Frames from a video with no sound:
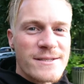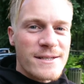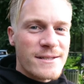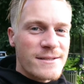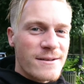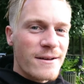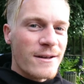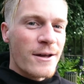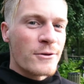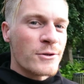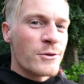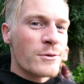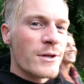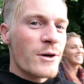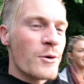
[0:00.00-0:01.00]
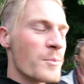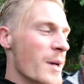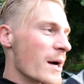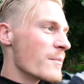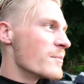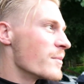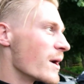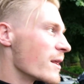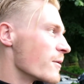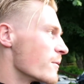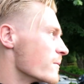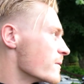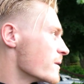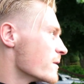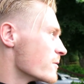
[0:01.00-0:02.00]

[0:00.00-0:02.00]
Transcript: which is our local little pub by the